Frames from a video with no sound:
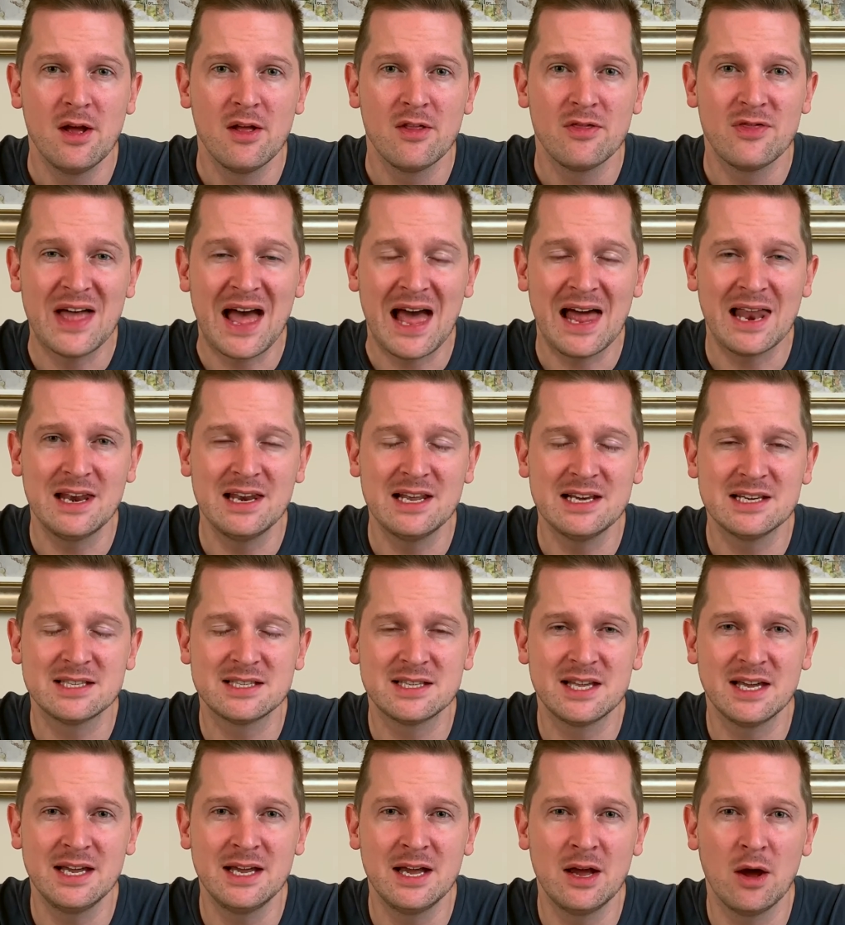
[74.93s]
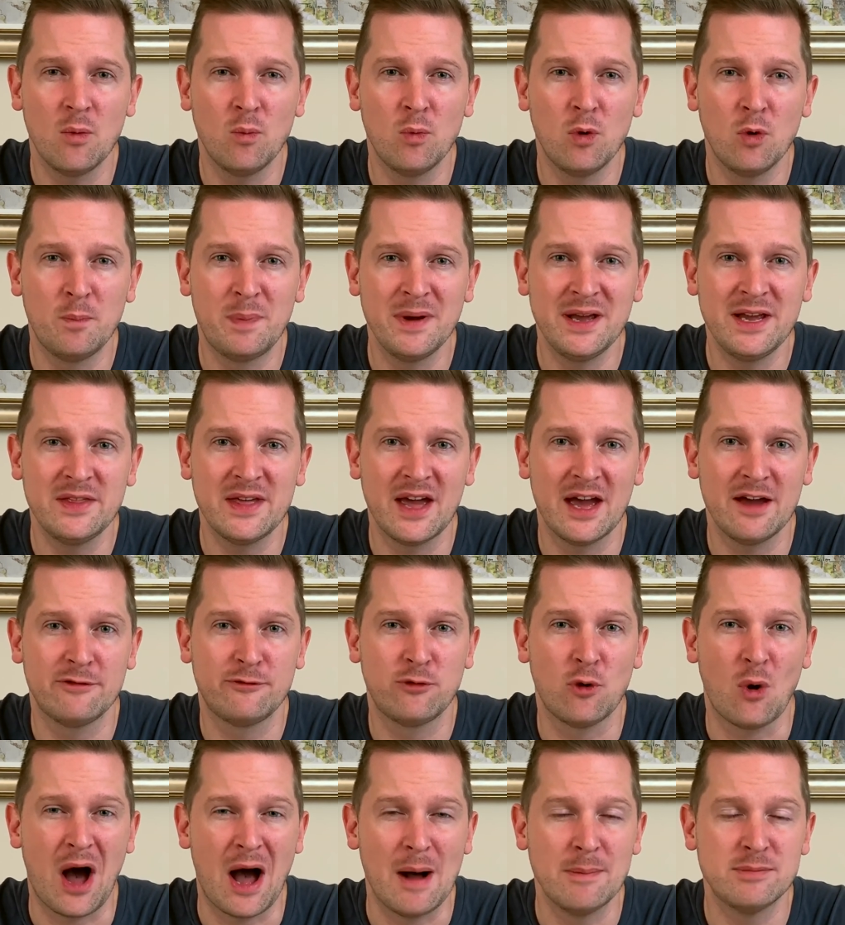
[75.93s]
That listing will be there
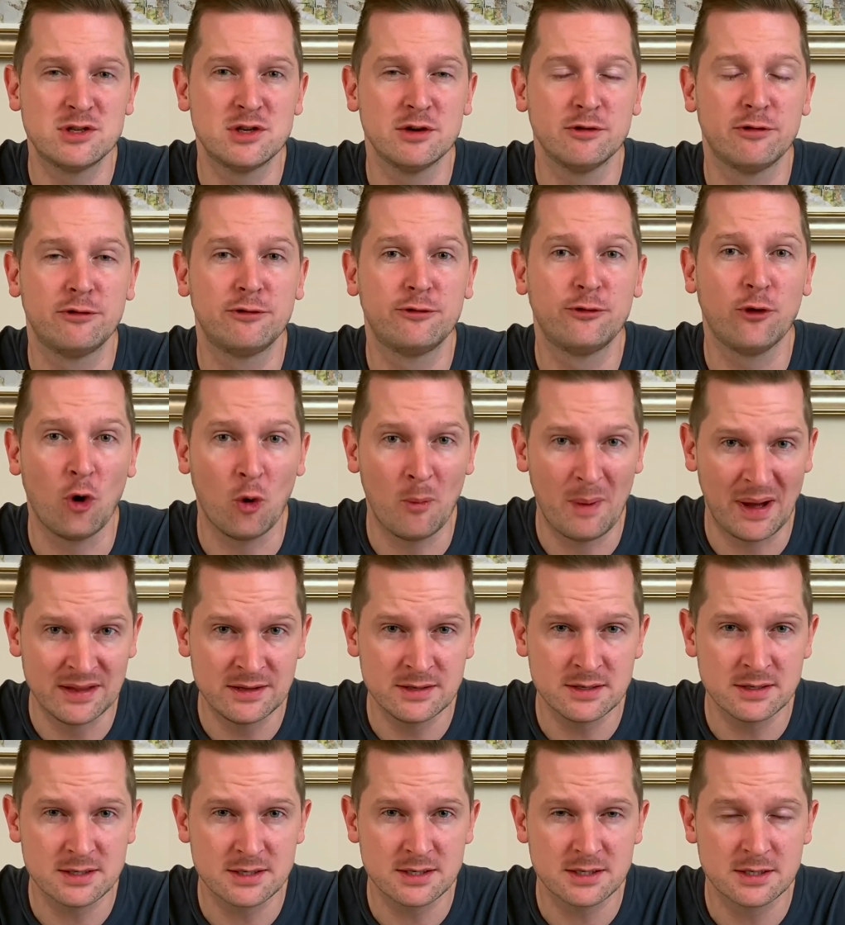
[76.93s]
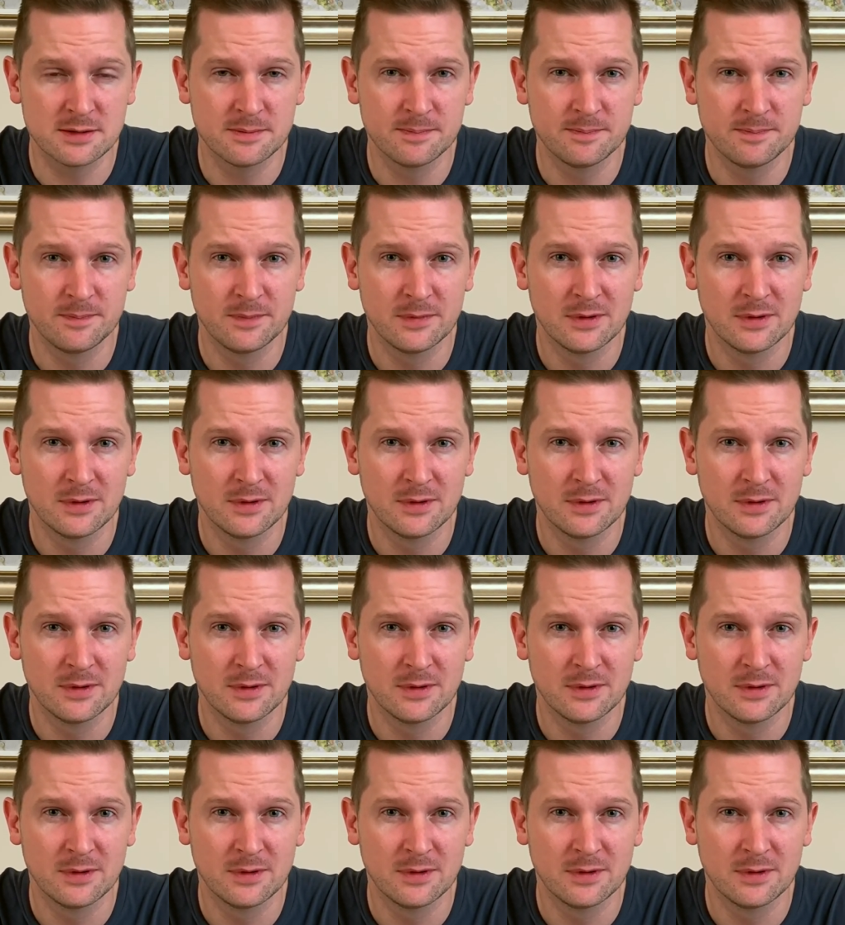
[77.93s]
for up to 4 months,